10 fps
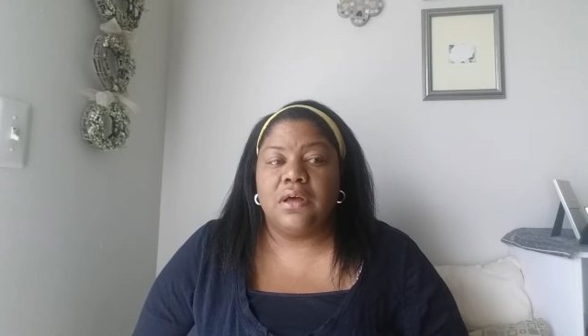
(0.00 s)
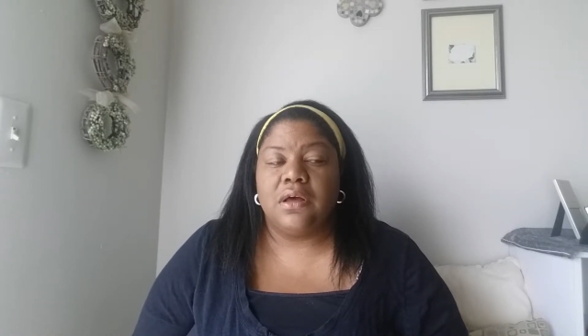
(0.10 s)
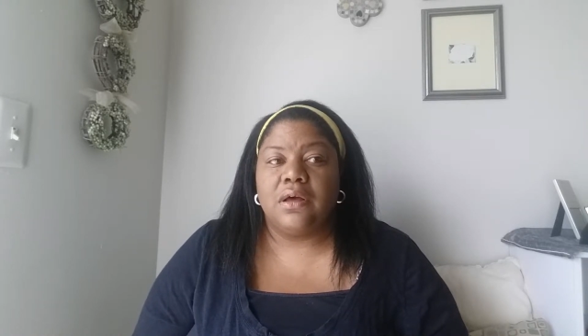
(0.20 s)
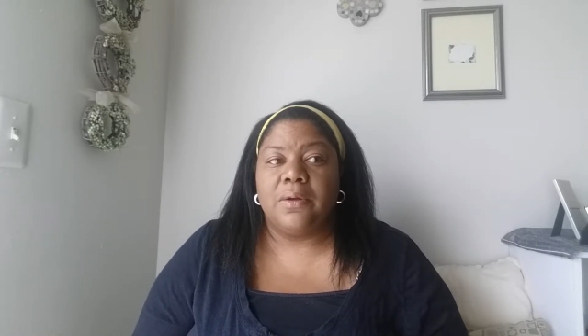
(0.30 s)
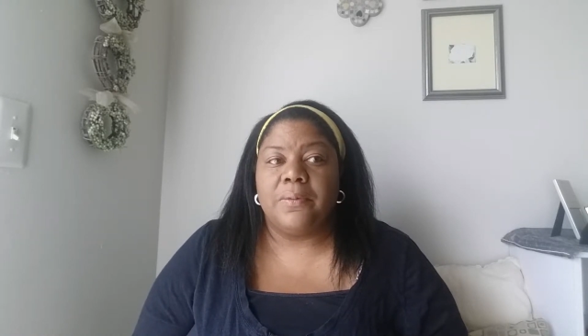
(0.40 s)

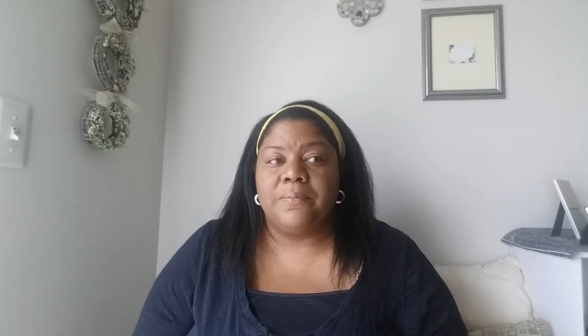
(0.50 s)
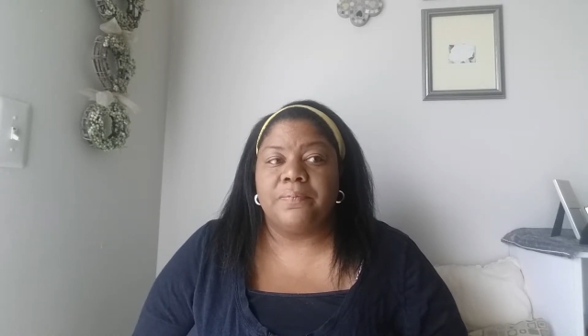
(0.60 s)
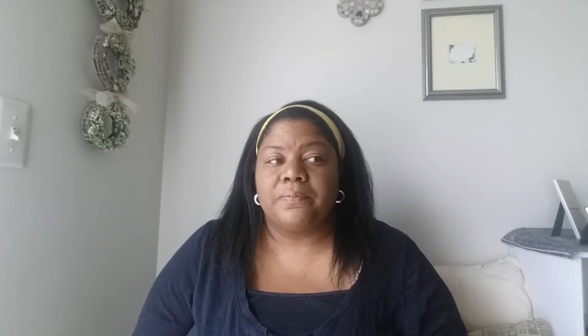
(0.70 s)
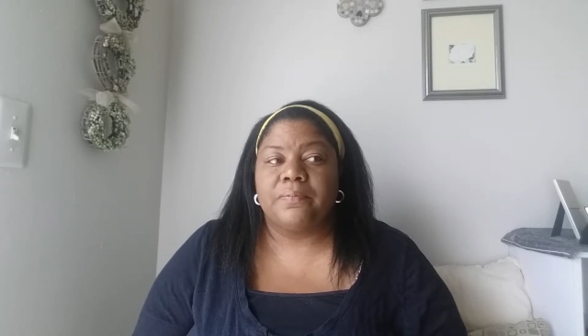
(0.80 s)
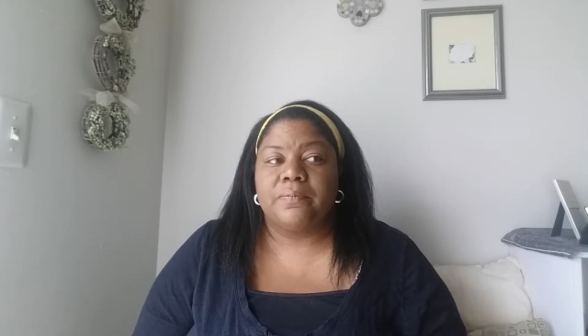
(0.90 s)
um,
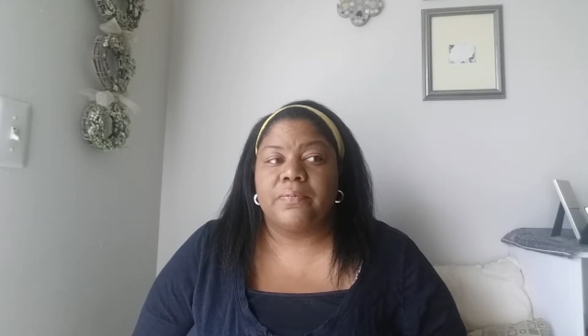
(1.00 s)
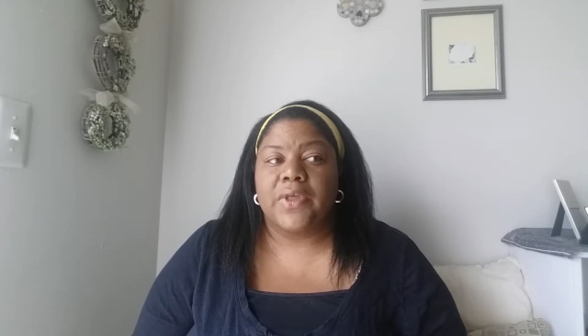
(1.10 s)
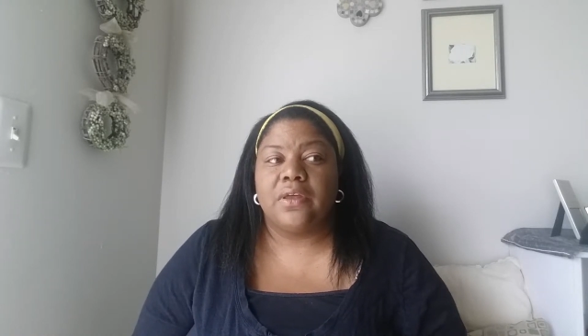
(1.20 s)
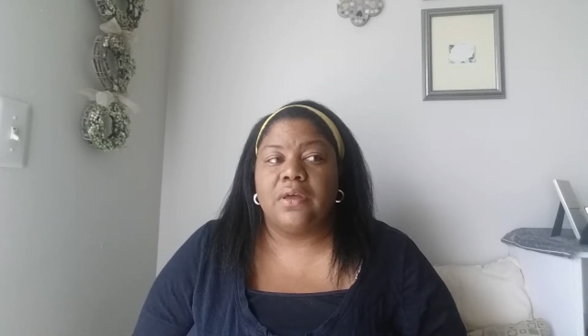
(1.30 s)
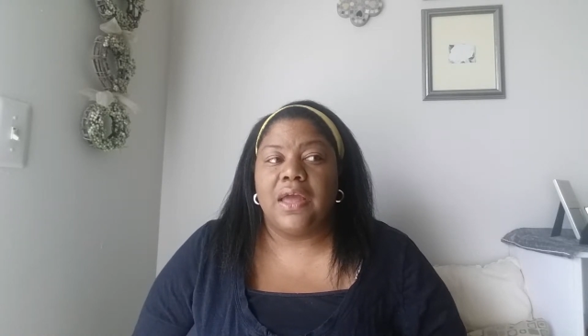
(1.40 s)

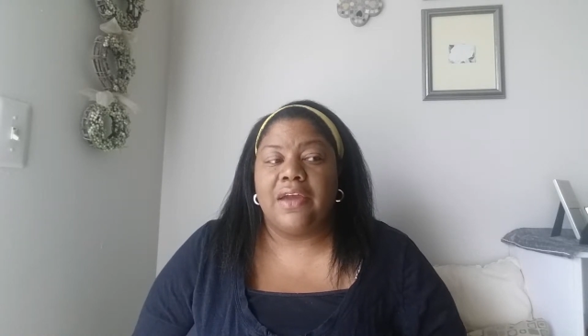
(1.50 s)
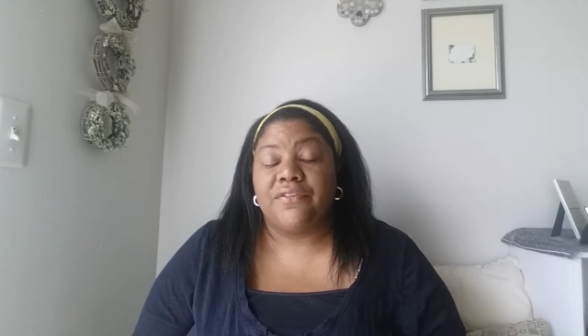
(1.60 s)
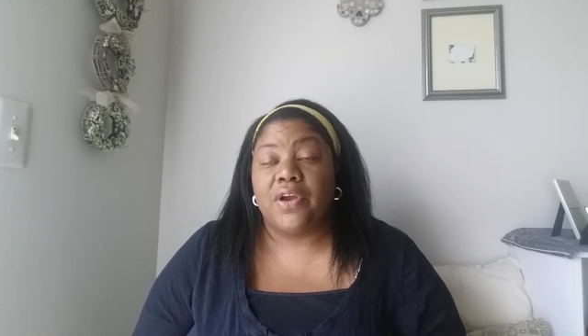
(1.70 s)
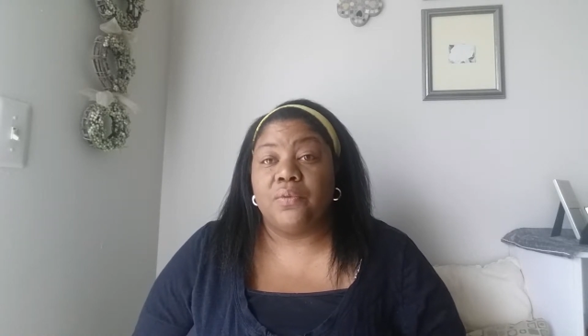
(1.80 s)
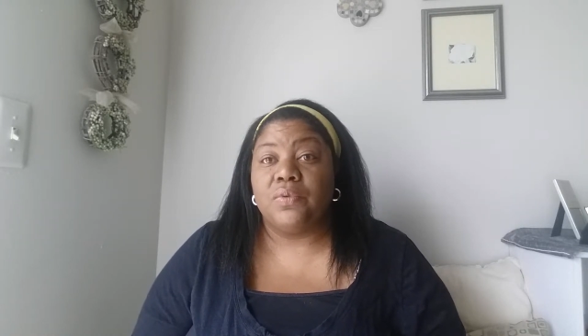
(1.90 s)

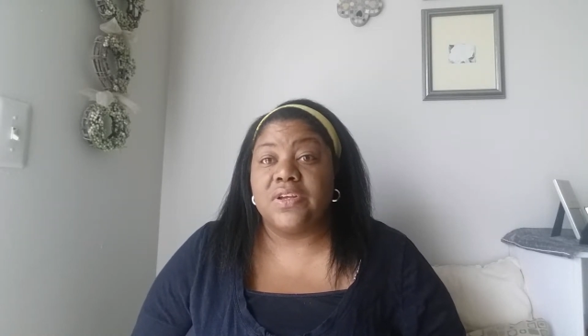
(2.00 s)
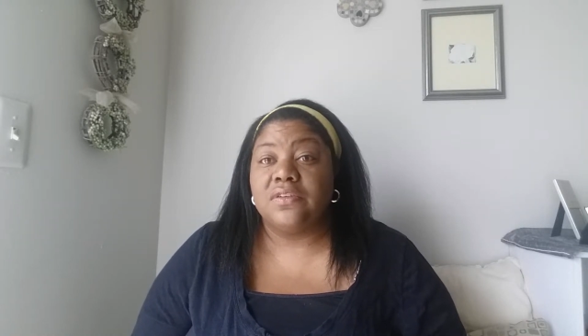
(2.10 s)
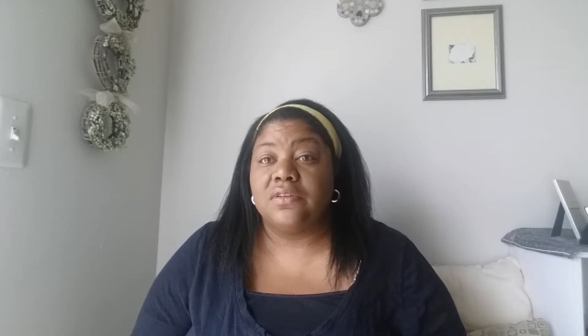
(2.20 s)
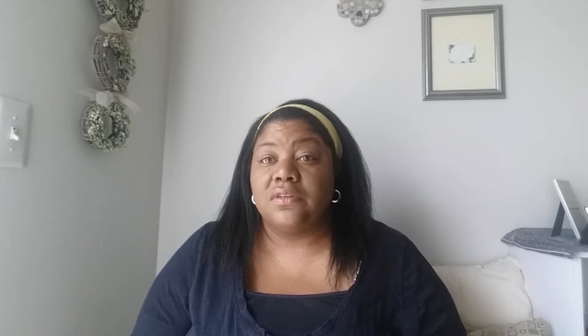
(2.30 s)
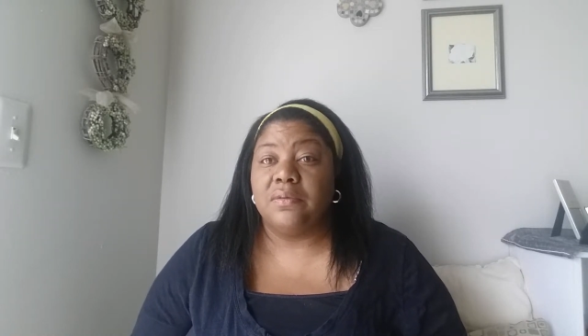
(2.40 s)
after I
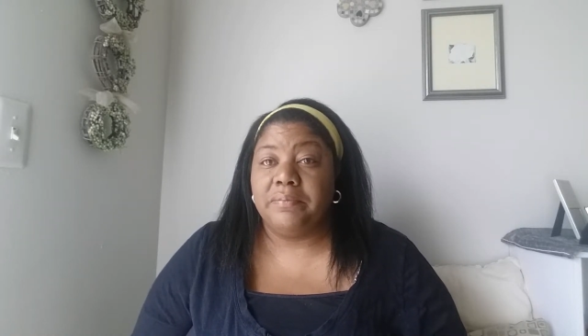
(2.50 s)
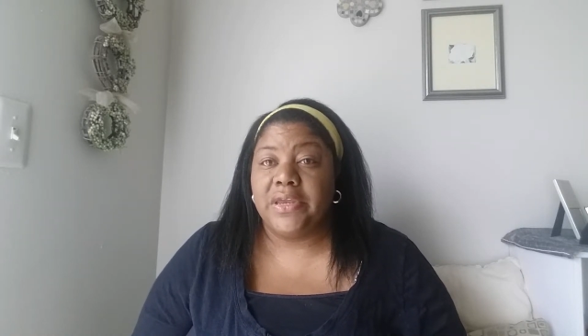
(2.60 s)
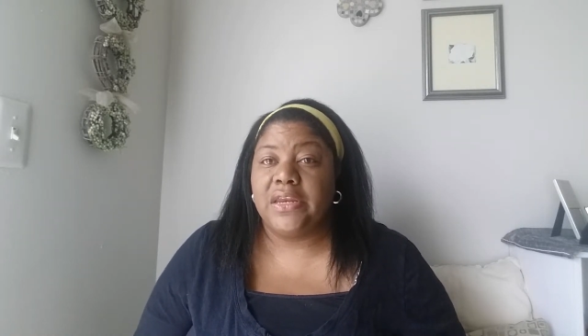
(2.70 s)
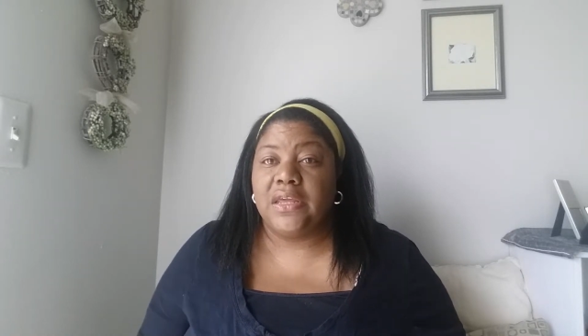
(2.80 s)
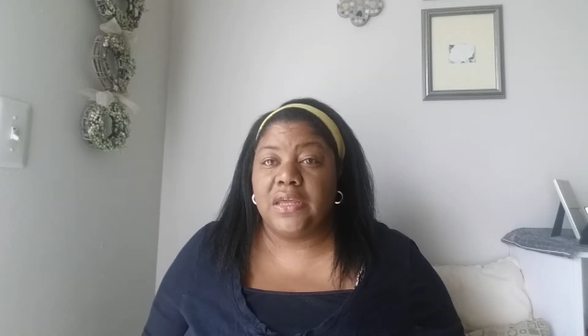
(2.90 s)
went to the
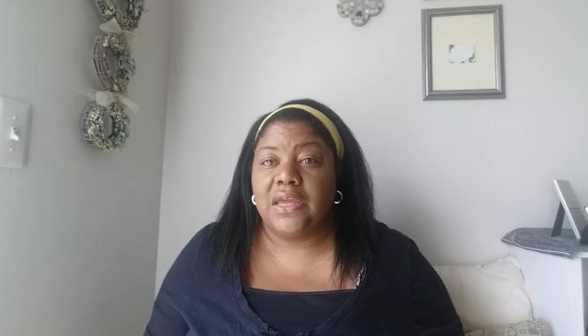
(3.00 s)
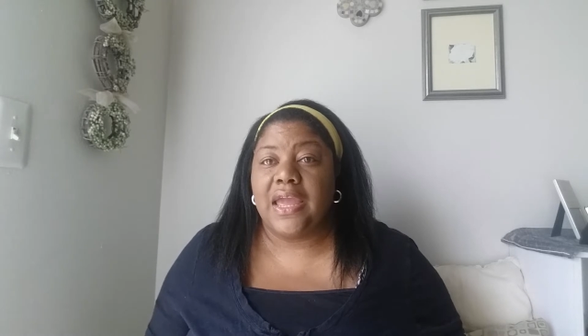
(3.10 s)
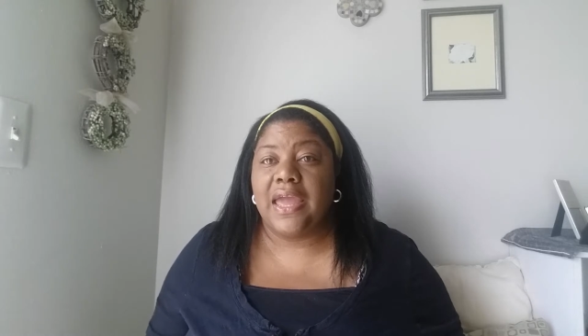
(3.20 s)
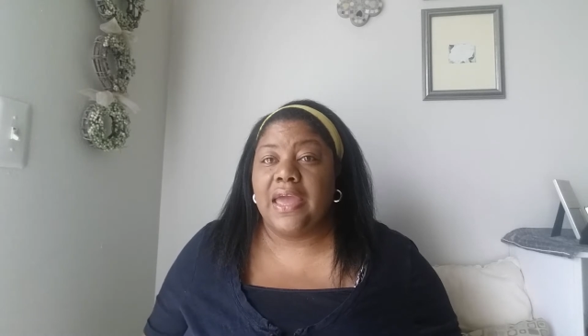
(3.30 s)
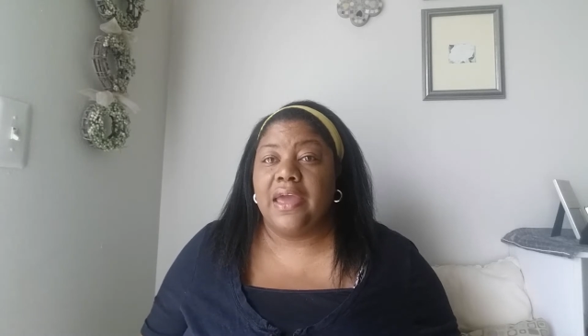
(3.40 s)
meeting
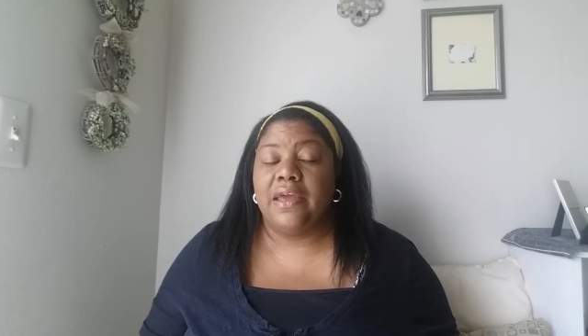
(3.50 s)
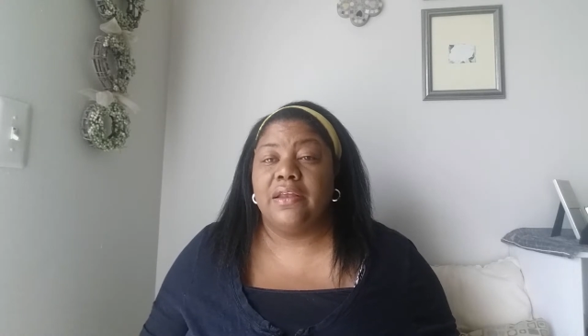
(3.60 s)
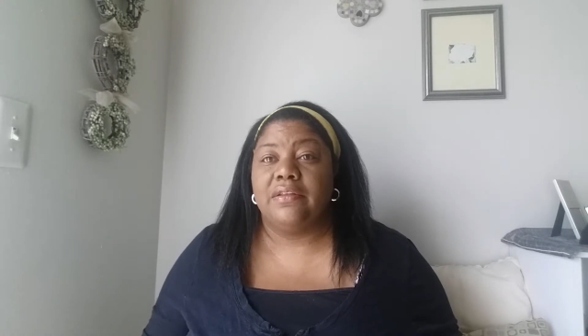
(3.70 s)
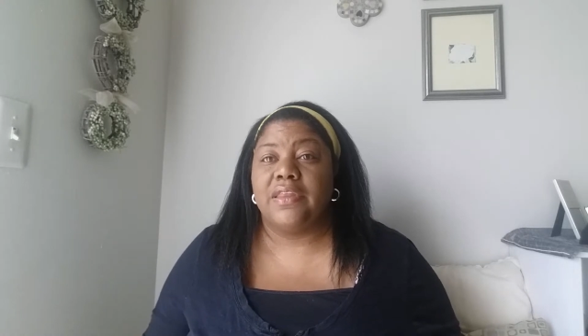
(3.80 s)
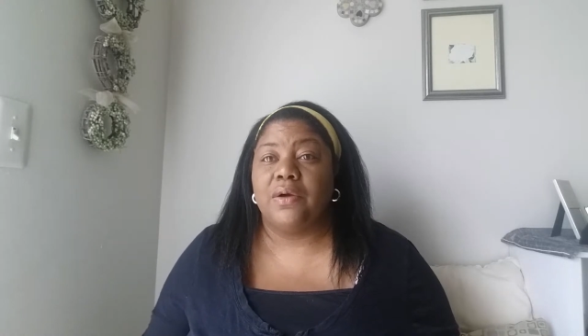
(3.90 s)

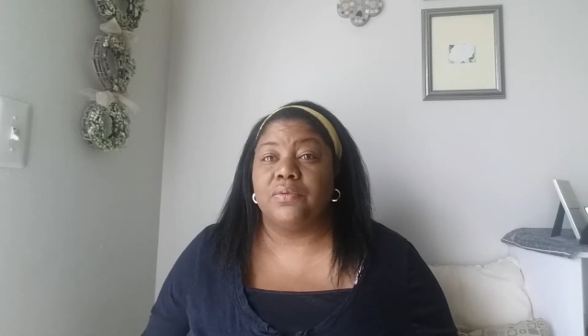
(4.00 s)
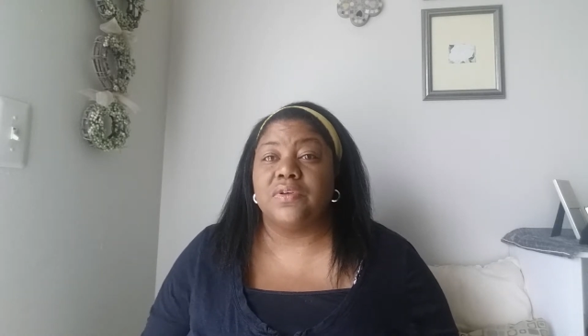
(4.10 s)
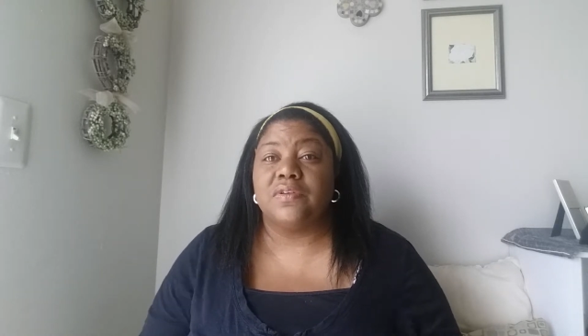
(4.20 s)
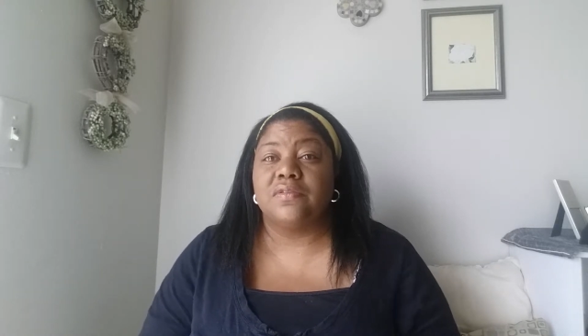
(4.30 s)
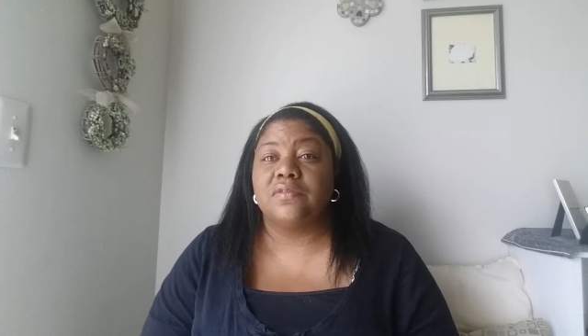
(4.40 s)
that
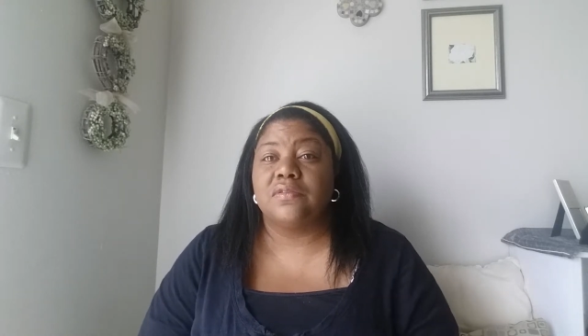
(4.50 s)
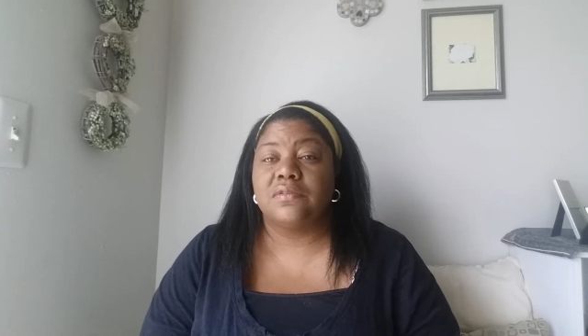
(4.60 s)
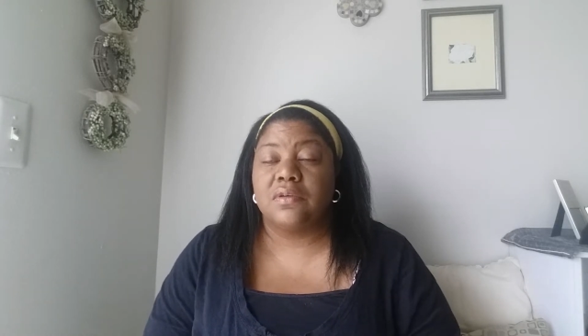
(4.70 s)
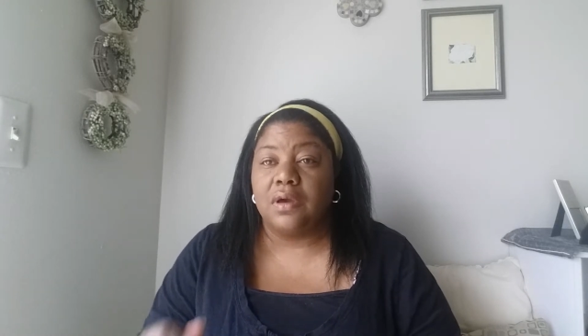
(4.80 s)
was